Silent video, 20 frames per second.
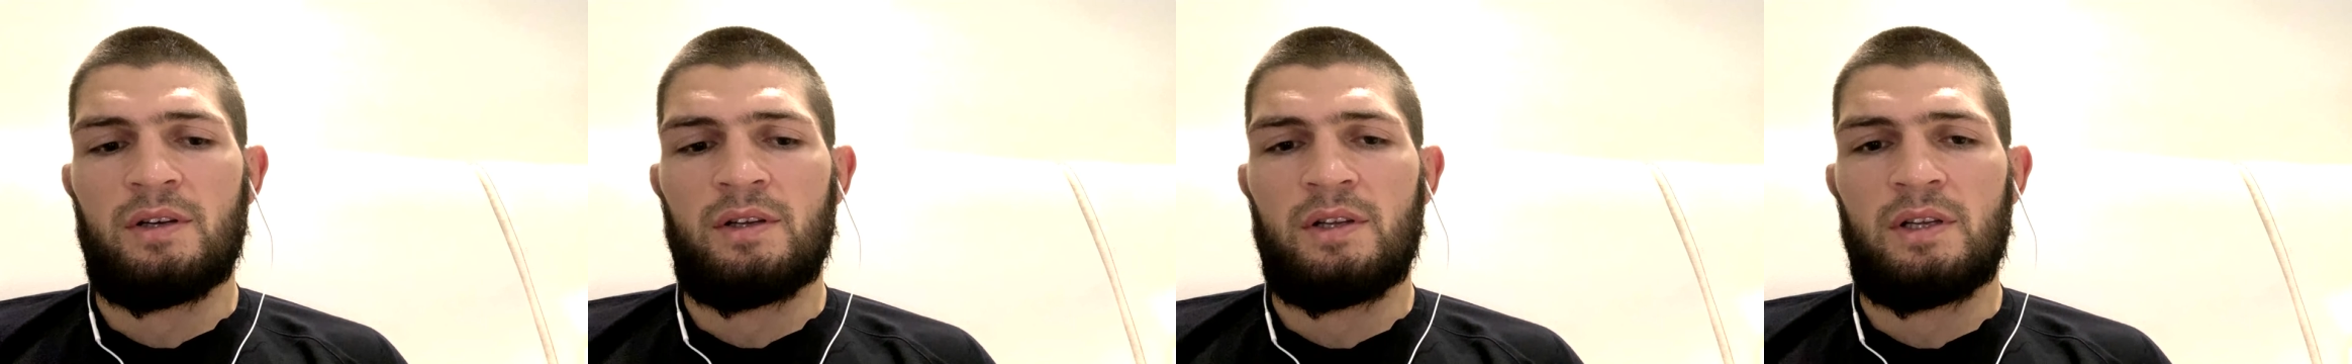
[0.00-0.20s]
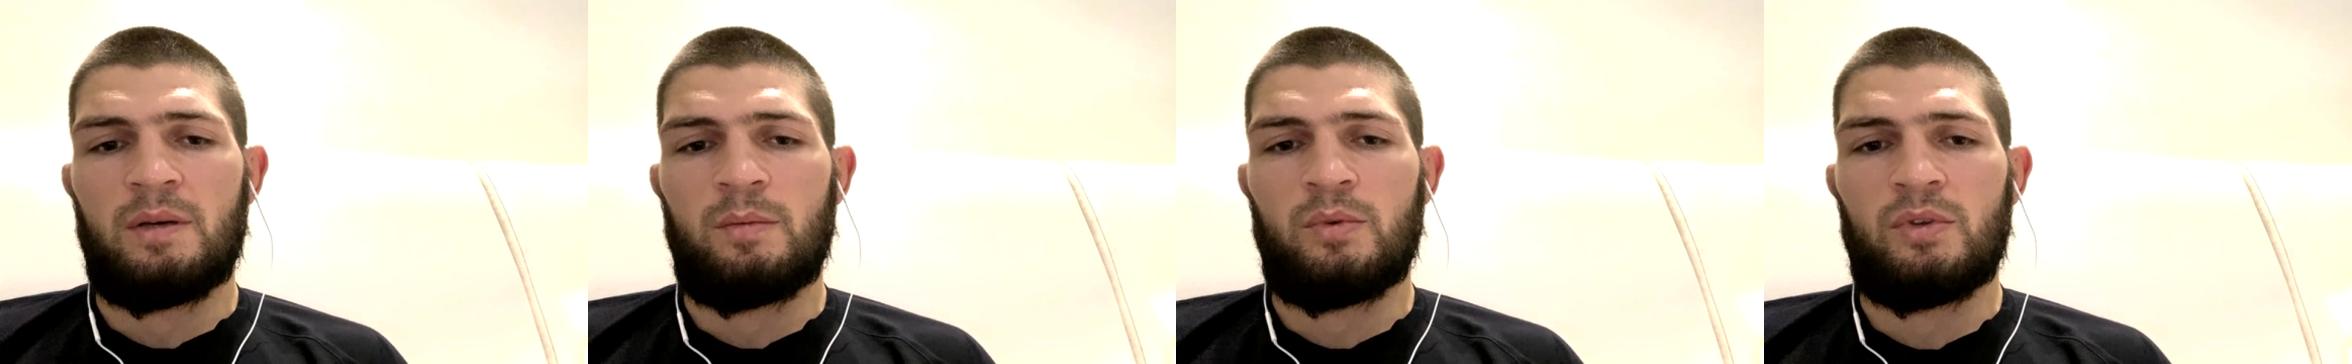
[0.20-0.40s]

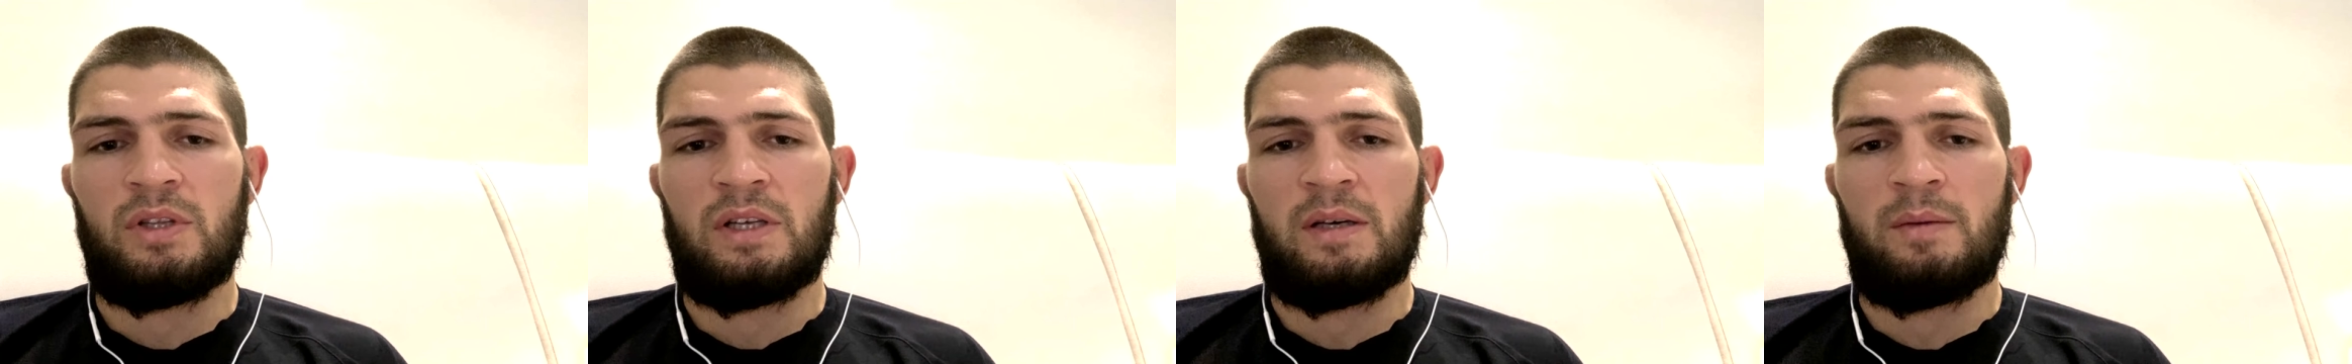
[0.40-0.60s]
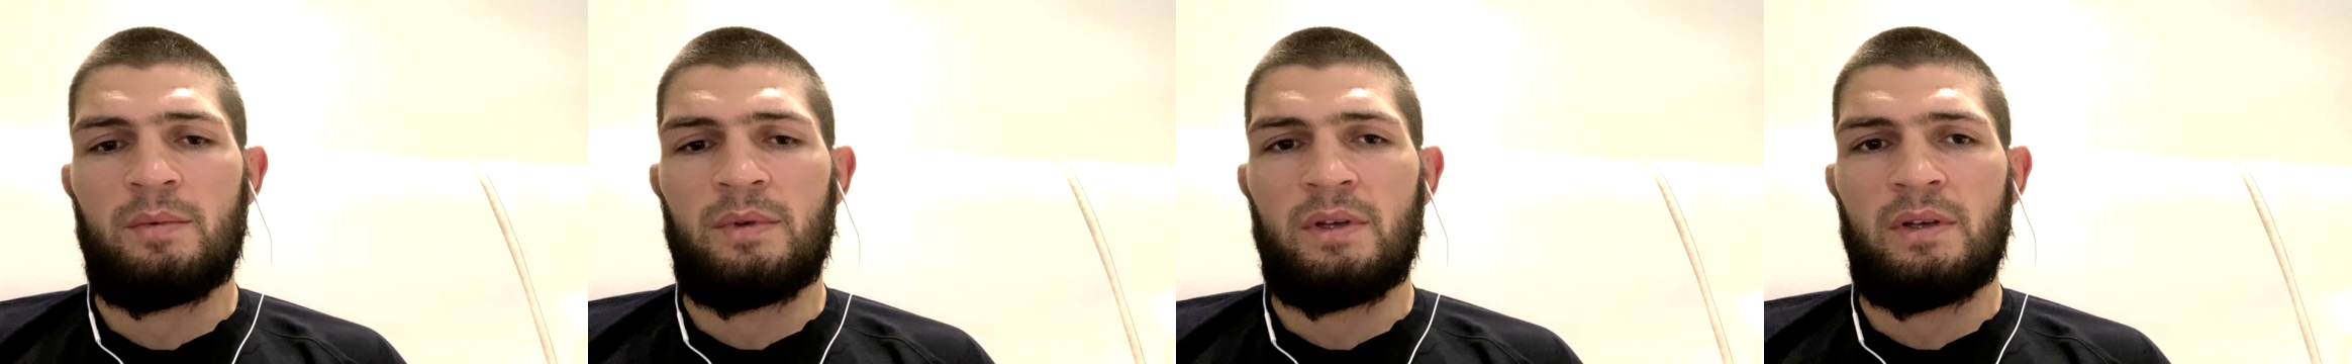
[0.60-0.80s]
in Abu
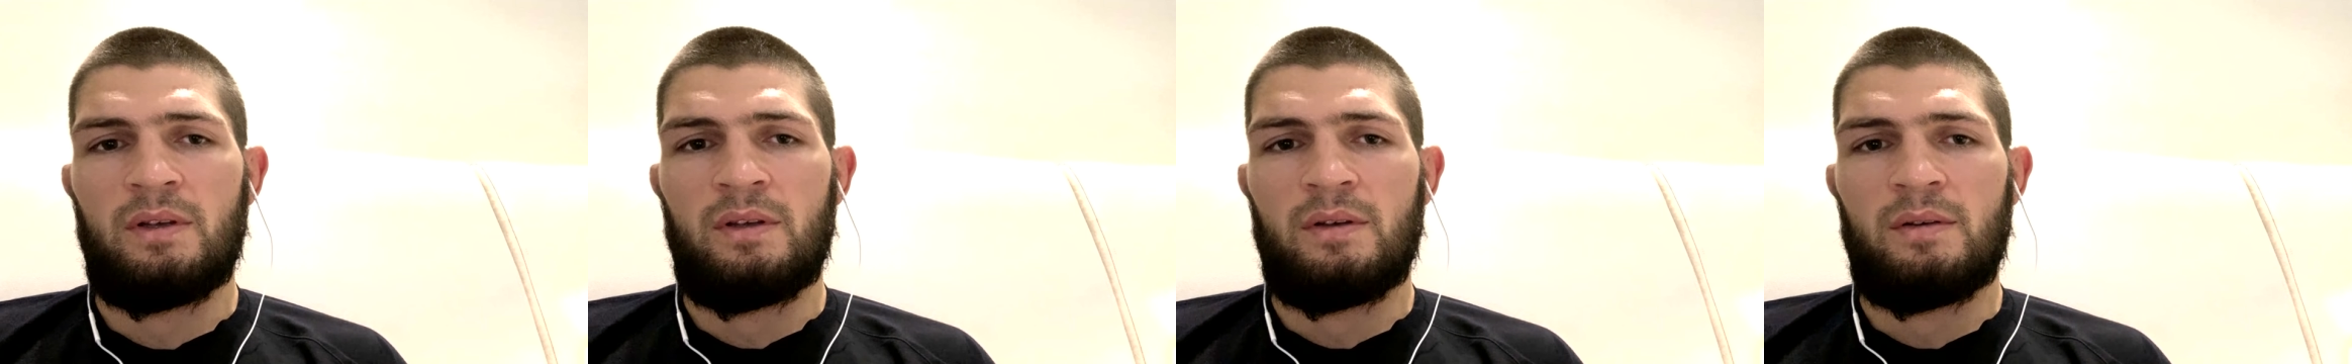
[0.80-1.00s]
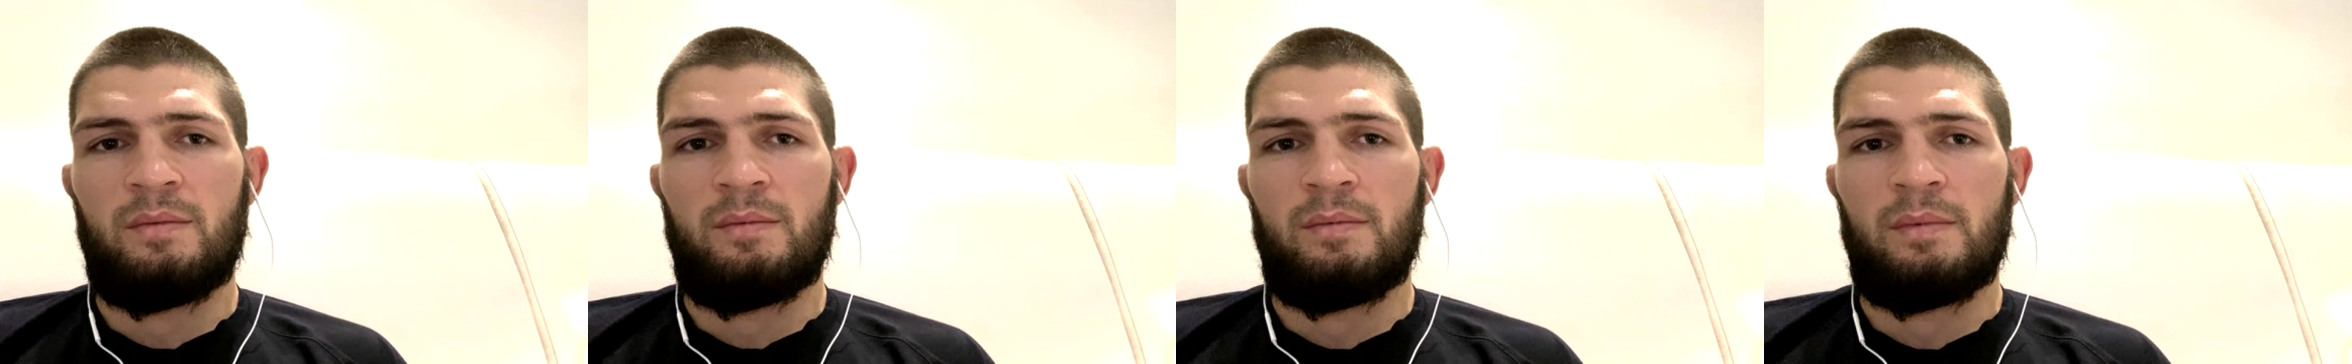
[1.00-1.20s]
Dhabi,
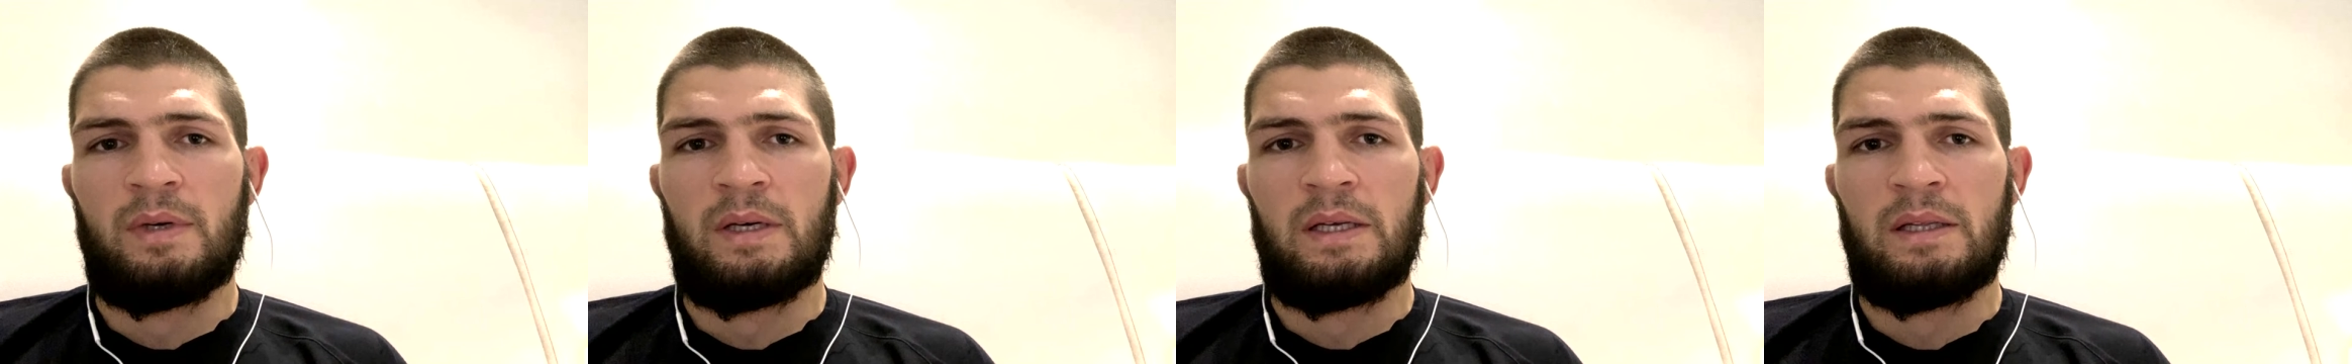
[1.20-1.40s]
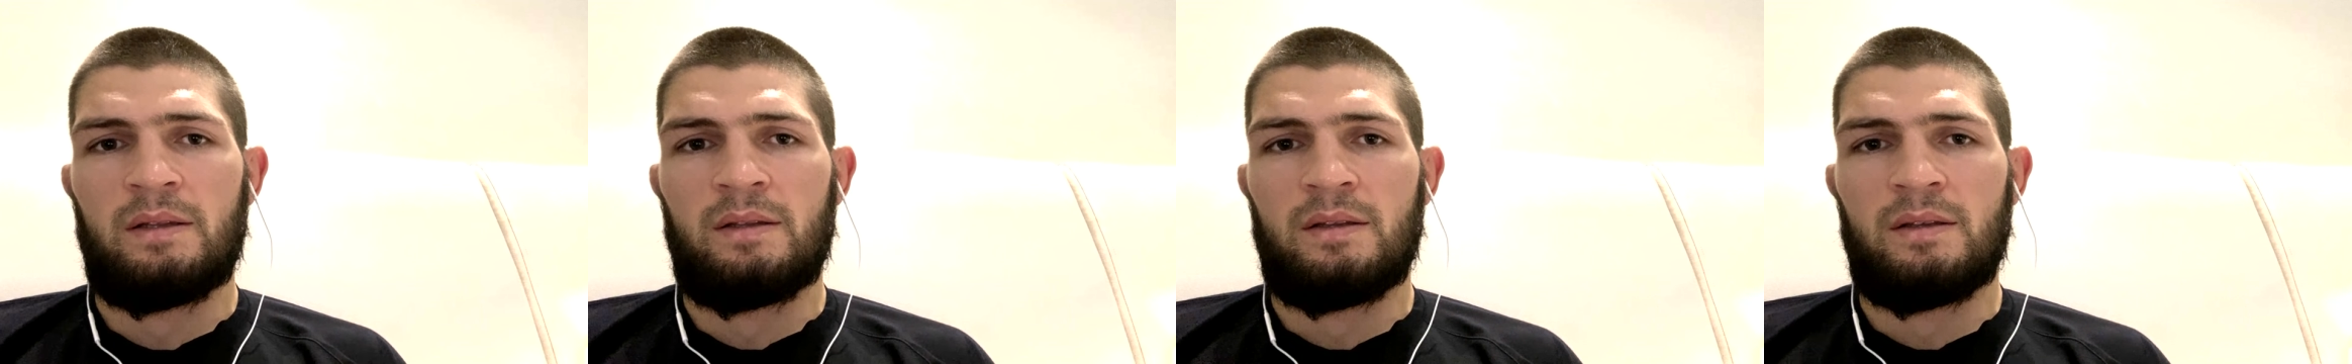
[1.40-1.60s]

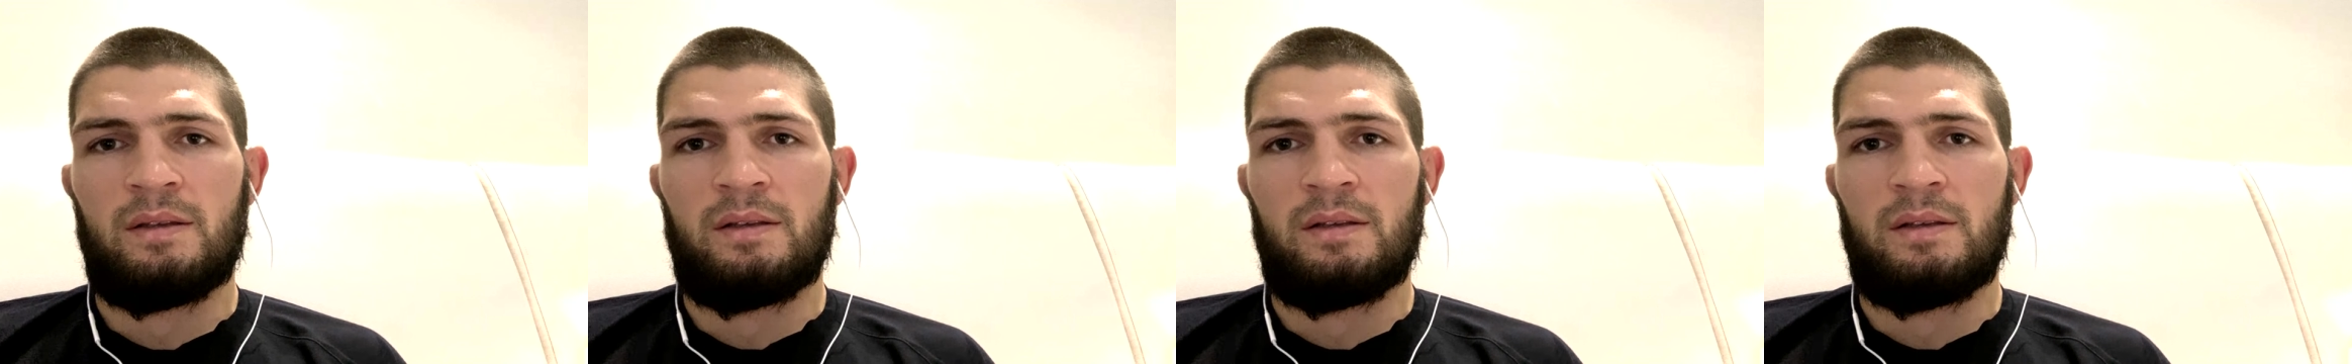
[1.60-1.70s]
but